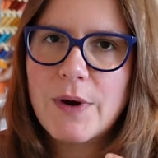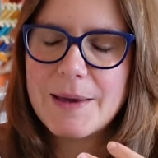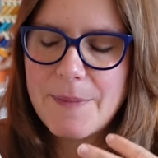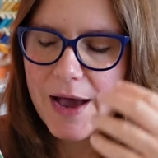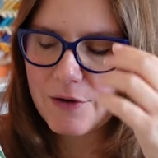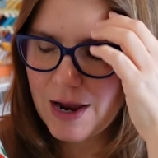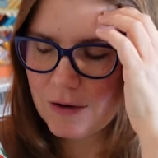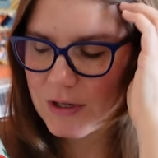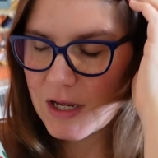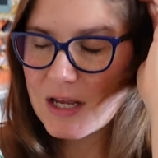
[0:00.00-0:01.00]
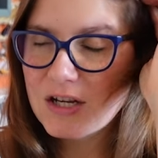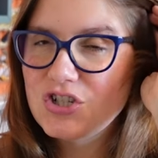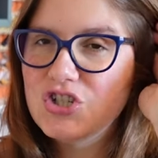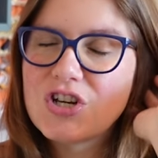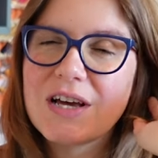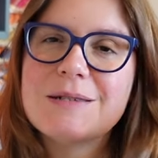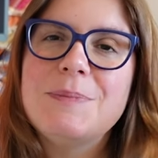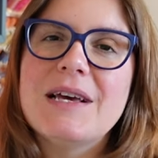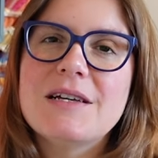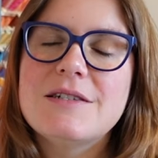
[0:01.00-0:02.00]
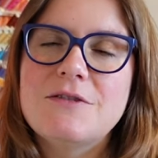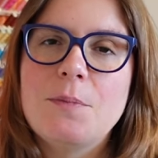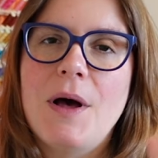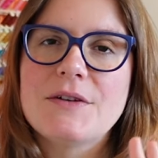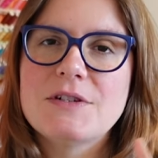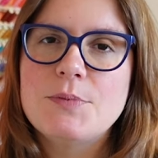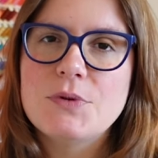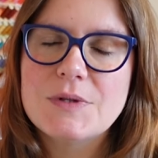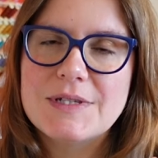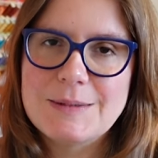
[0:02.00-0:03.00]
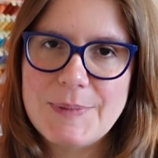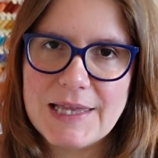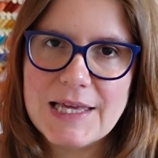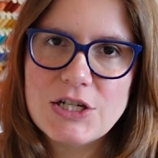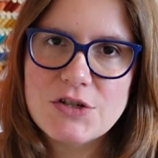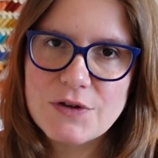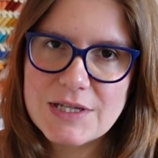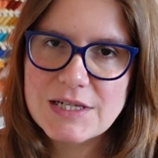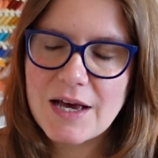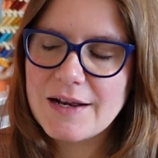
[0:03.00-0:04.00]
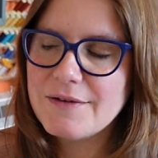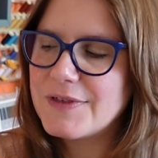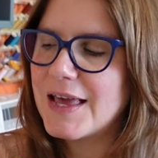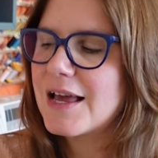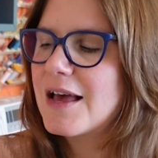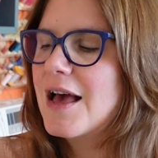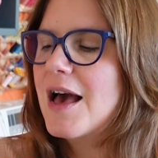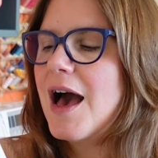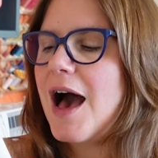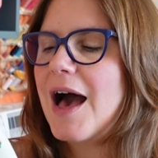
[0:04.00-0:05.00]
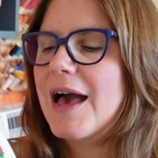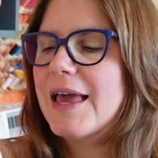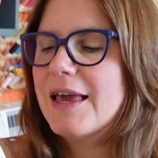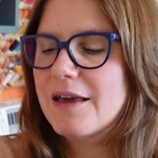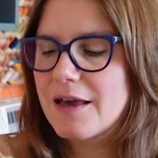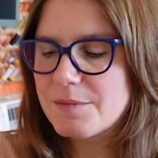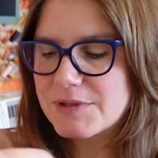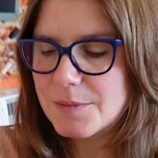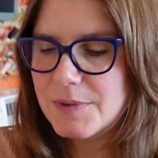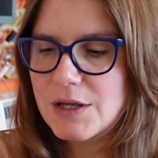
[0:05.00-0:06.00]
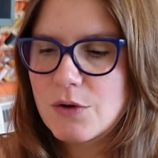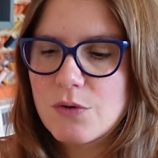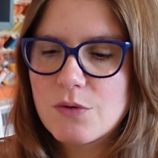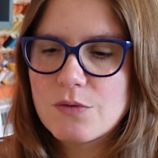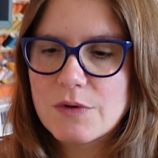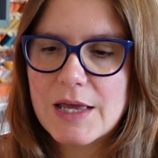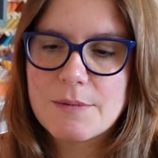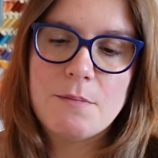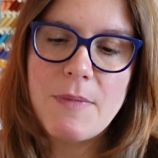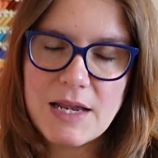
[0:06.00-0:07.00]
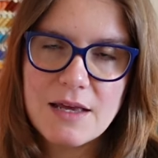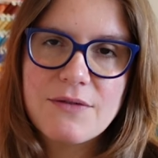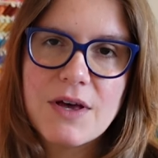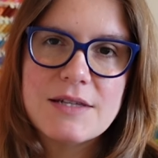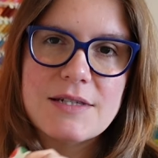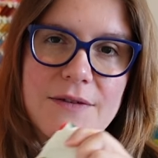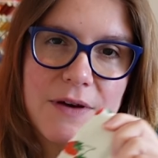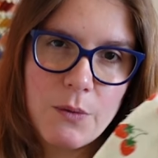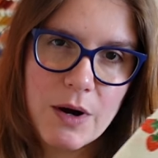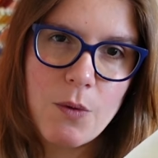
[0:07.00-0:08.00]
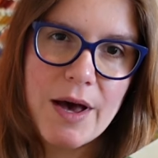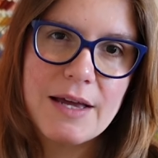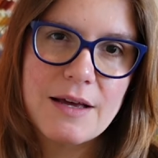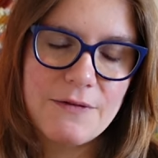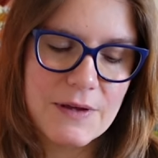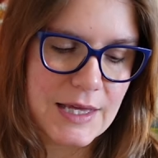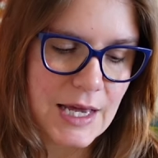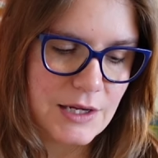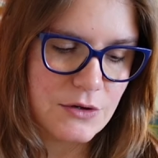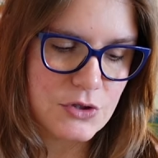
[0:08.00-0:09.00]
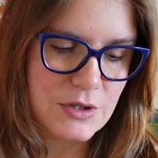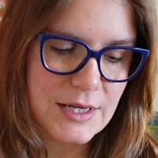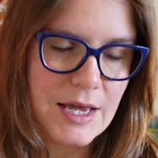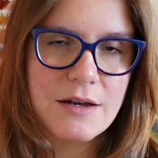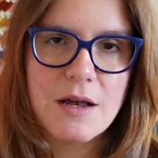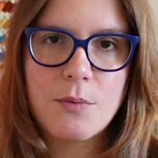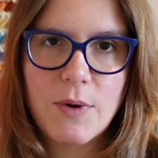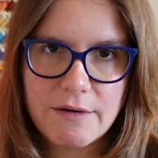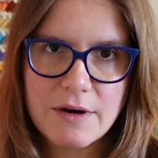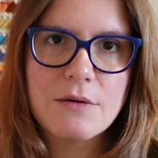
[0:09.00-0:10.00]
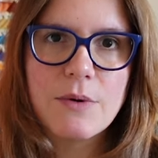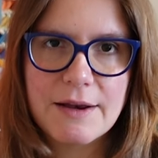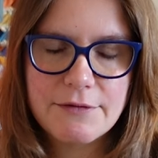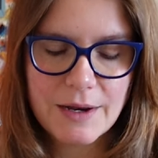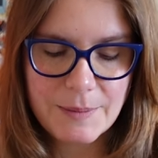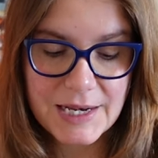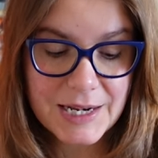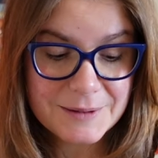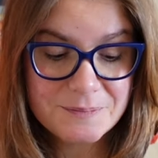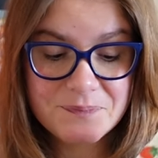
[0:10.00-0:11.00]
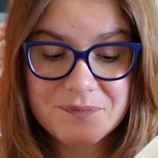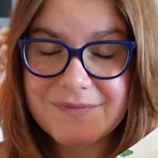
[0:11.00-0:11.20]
white background just because of possible spillage for this kind of thing. I am somebody who, like many of us, if I wear white, I feel like I usually end up wearing whatever I'm eating.